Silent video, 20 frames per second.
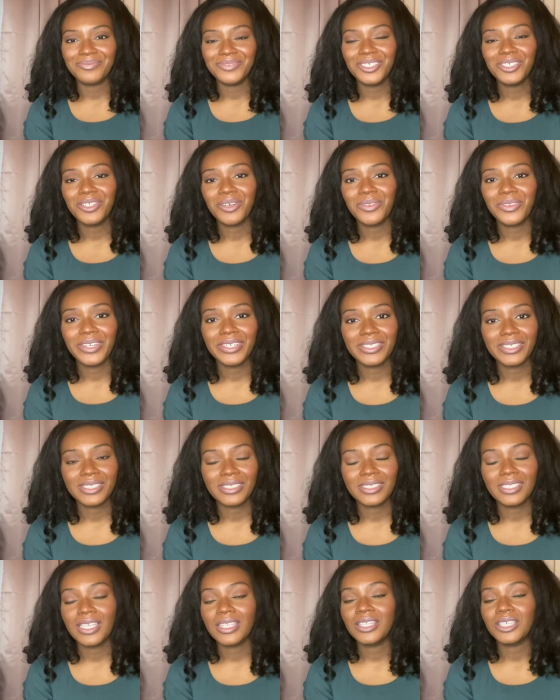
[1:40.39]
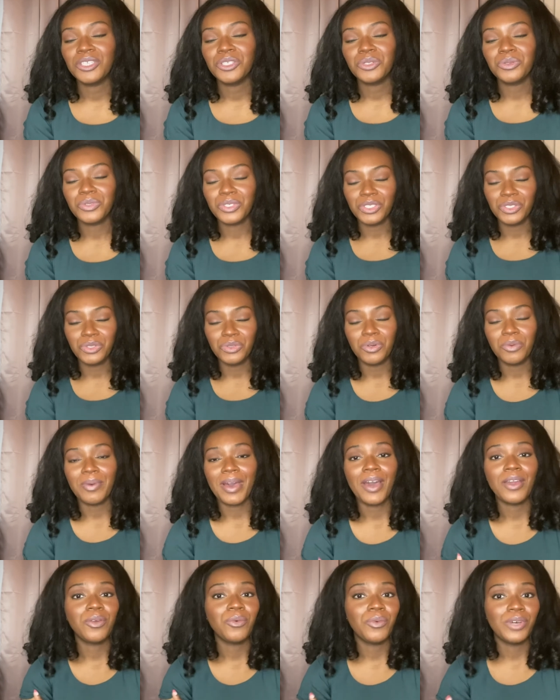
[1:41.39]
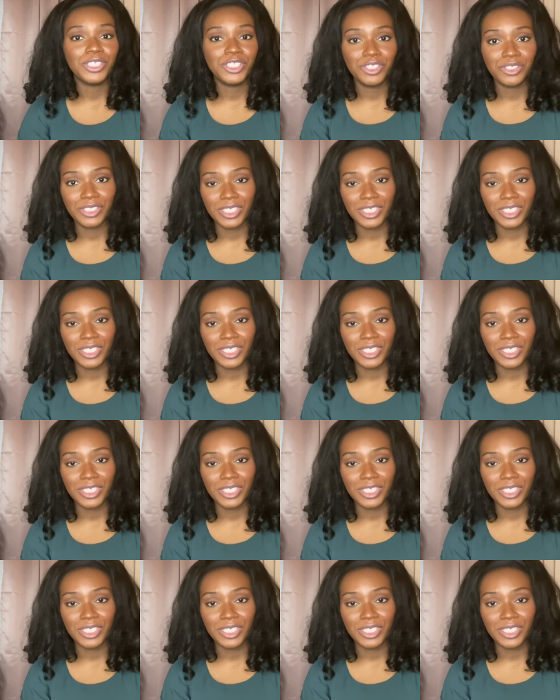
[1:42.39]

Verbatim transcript: you know, there's nothing you can do about it once you're